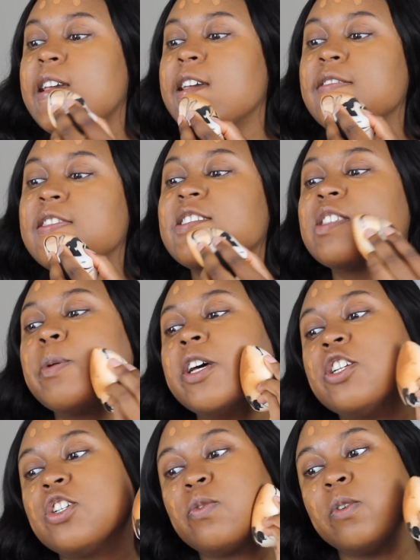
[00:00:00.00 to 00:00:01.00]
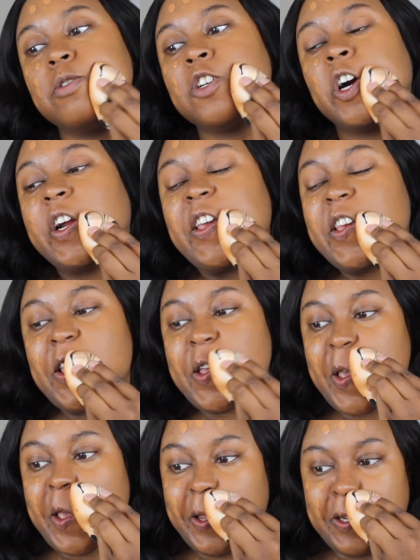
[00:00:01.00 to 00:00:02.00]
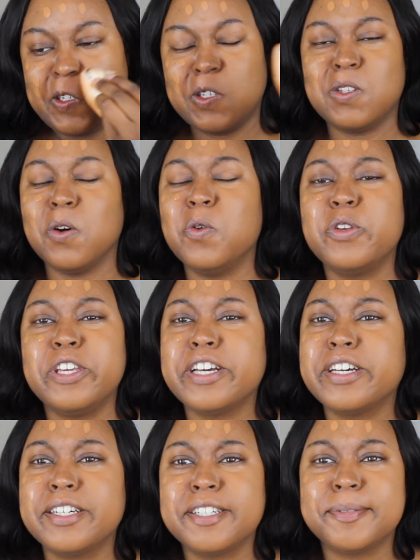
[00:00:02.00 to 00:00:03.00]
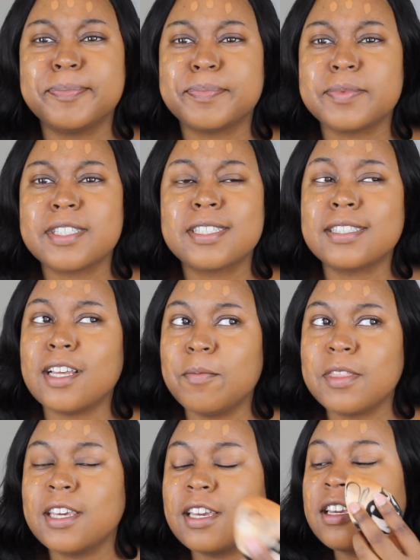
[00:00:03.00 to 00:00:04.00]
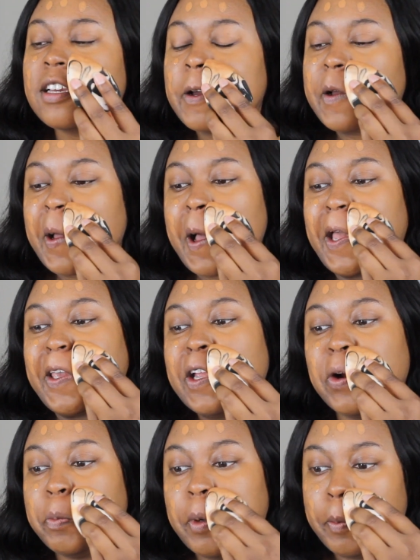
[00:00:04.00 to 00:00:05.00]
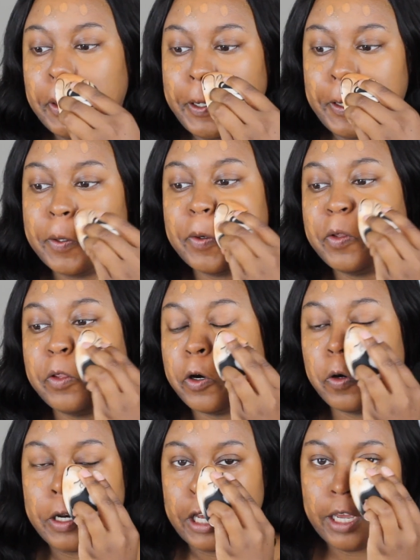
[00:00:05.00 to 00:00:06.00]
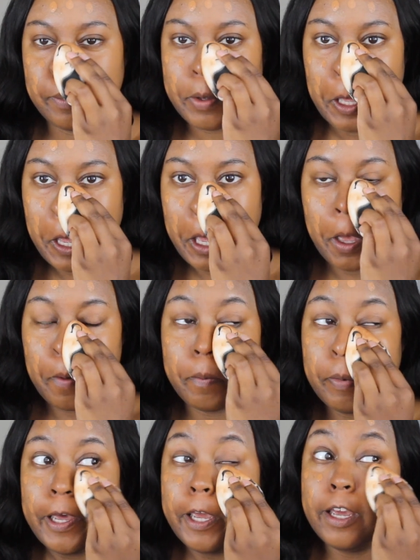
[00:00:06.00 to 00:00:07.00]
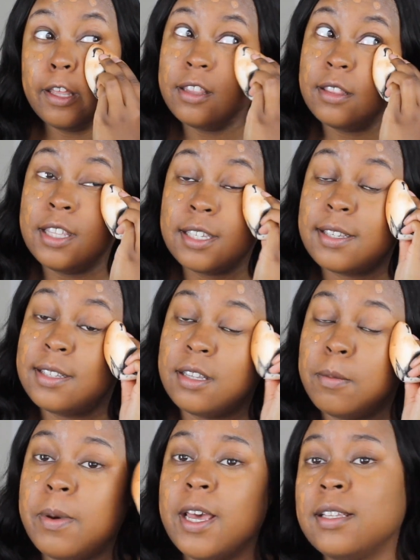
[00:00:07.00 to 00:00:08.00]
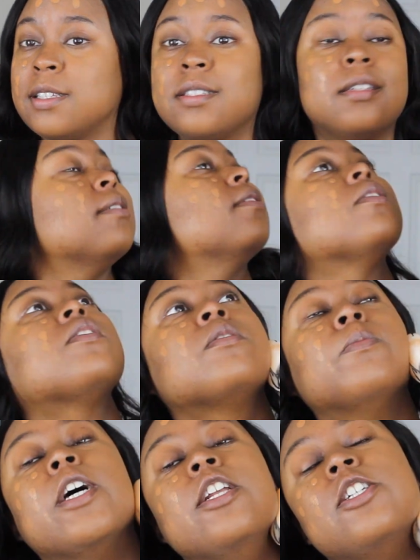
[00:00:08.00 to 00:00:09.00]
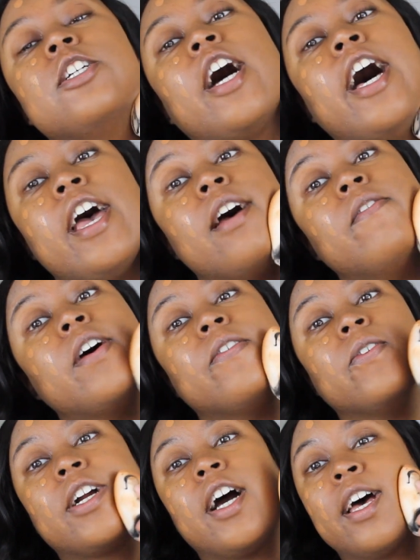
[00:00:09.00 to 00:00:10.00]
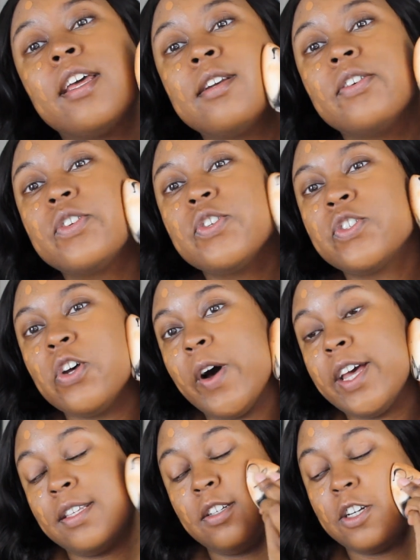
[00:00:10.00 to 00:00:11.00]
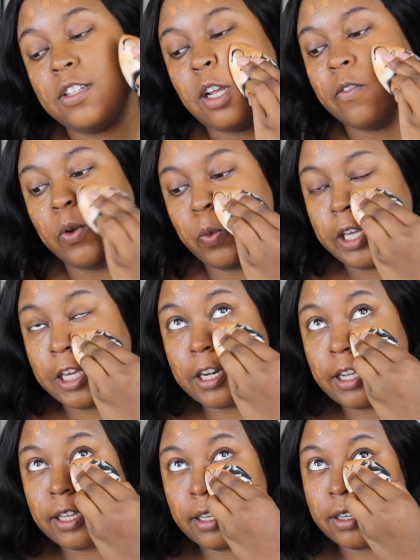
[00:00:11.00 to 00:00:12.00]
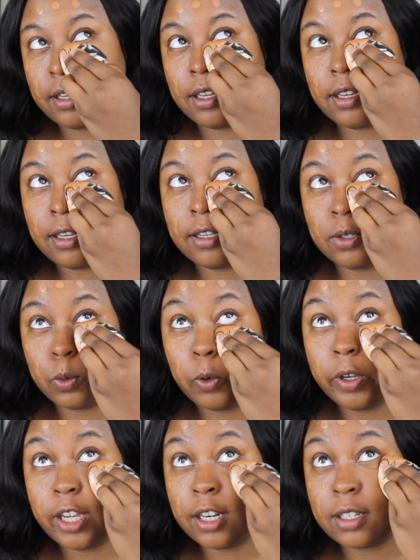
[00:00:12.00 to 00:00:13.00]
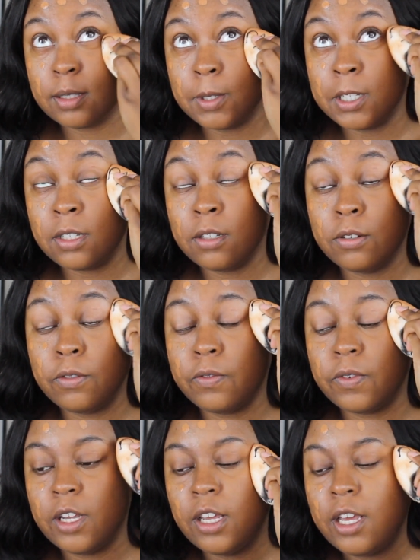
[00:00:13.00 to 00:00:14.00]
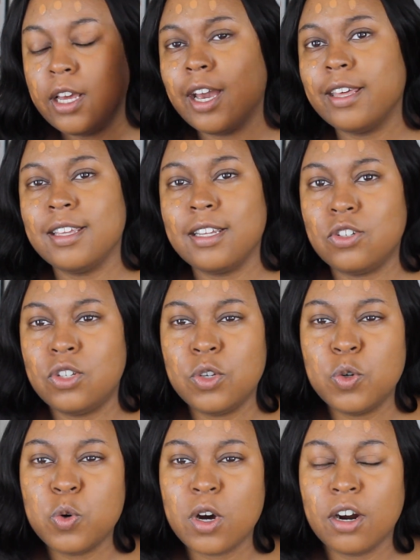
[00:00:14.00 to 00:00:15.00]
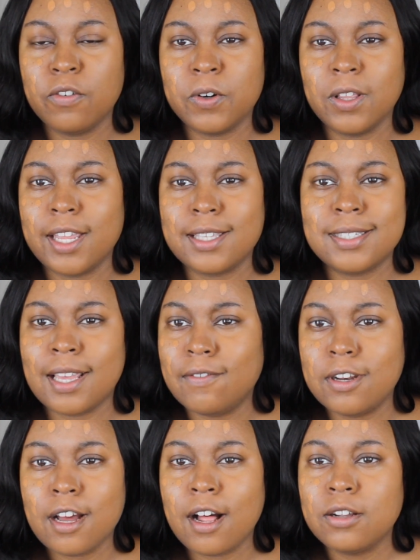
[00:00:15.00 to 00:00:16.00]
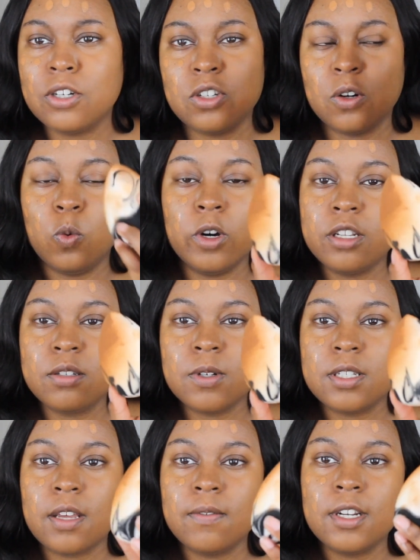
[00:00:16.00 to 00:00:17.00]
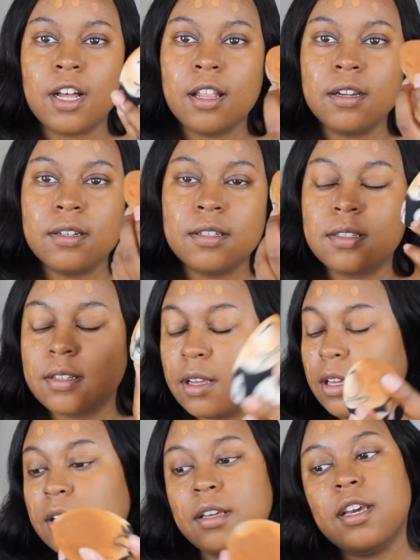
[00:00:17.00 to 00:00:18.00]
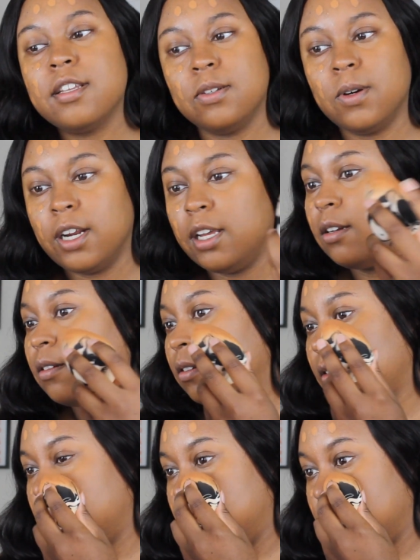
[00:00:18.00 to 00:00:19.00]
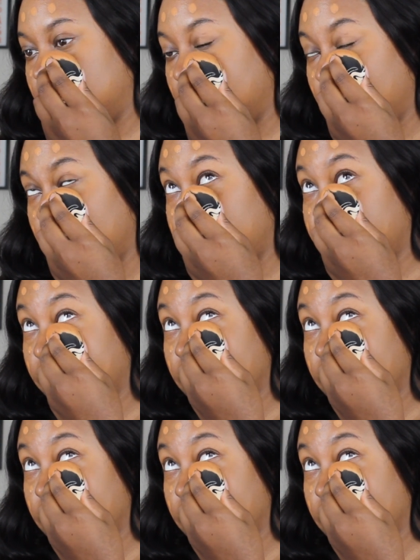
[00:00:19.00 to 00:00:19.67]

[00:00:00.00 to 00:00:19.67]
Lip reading: And this sponge is from Target. It's Sonia something. I can't remember the whole name, but this is the best sponge I have ever gotten, so I suggest everyone get it. It's really inexpensive. I think two are for like $7 or one is for $7. It's great. Just get it.